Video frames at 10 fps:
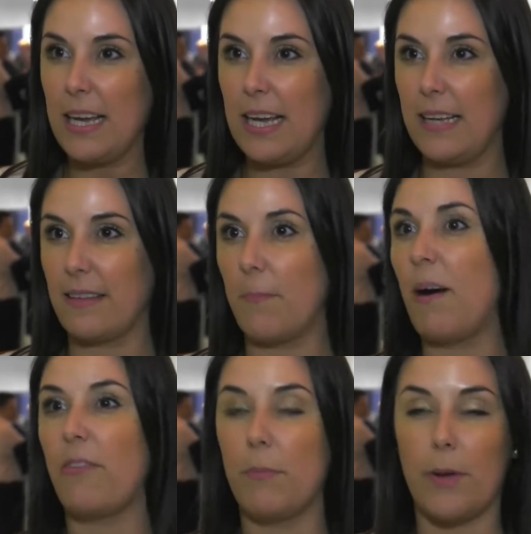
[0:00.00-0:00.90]
is
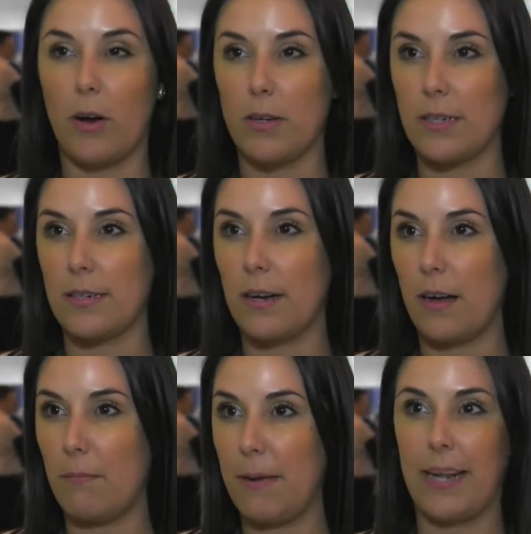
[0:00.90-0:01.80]
above and beyond
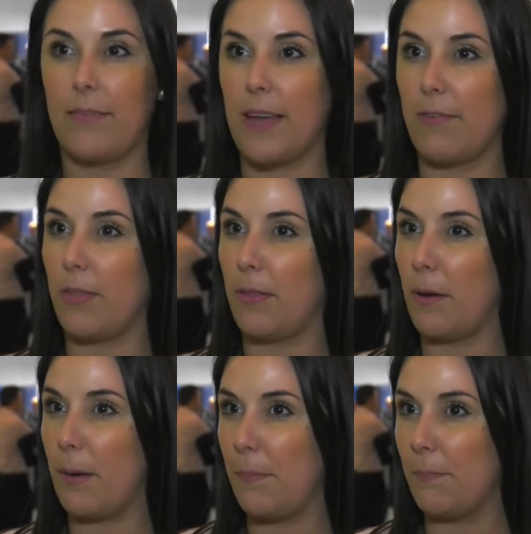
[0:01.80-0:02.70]
many of the other
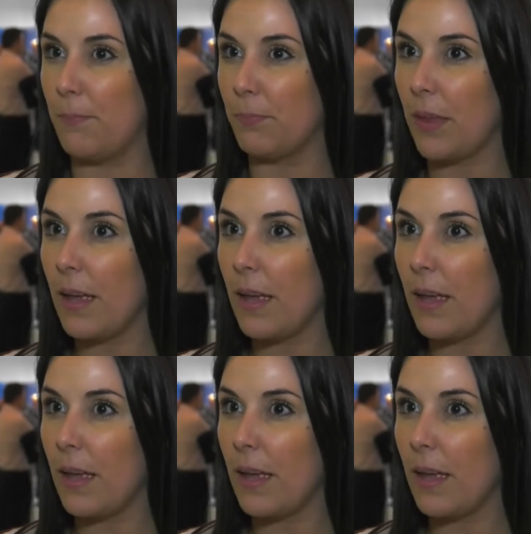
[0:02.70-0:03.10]
um,